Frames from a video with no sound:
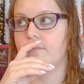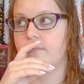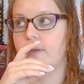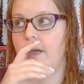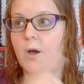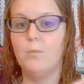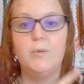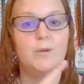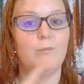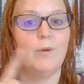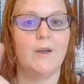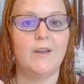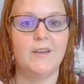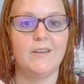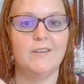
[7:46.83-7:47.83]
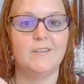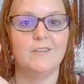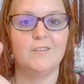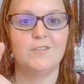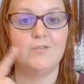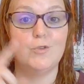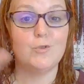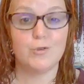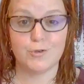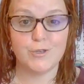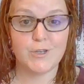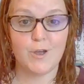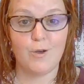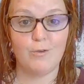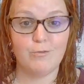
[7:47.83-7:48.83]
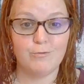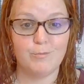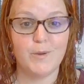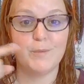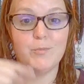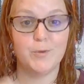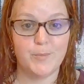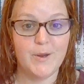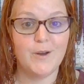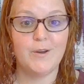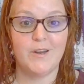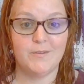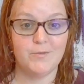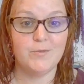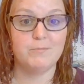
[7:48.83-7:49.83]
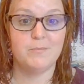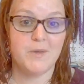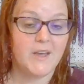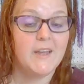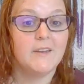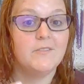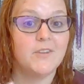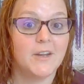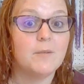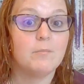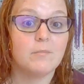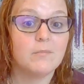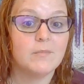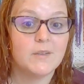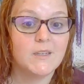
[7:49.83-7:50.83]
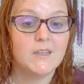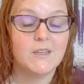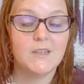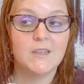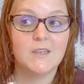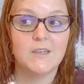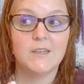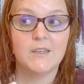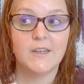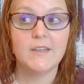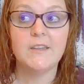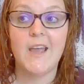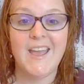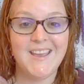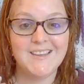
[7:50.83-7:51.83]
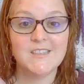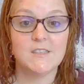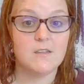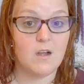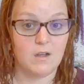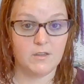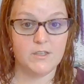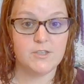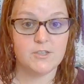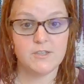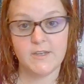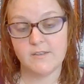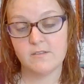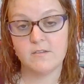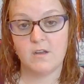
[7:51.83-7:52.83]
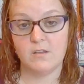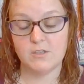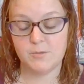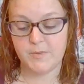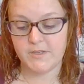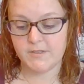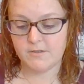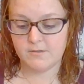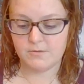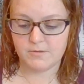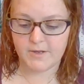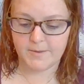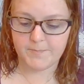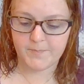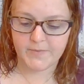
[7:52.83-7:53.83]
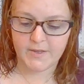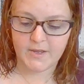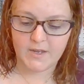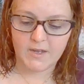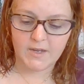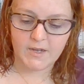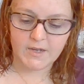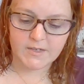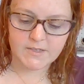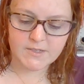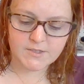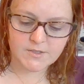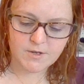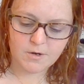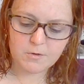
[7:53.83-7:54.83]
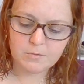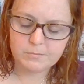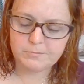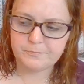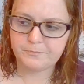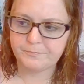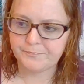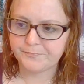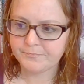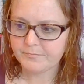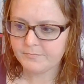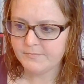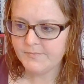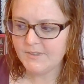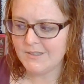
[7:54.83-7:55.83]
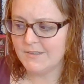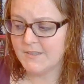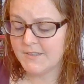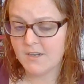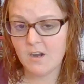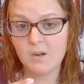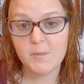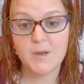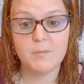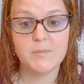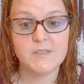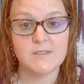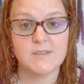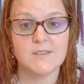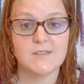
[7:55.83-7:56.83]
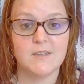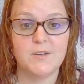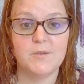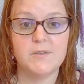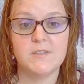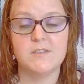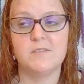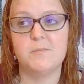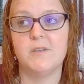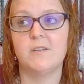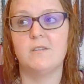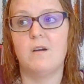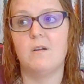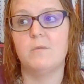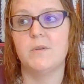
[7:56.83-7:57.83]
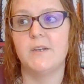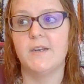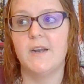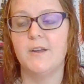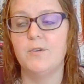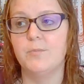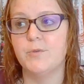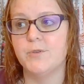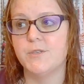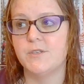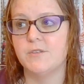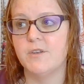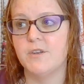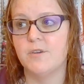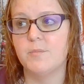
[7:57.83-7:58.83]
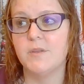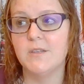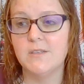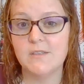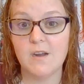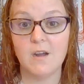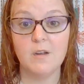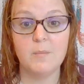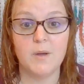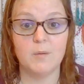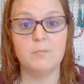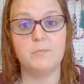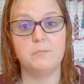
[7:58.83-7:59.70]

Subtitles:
Helping my future self by preparing ahead of time. It takes knowledge. It takes a knowledge base to do that. And so let's talk about business. I know this has been a long one and I hope you're still here, but let's talk about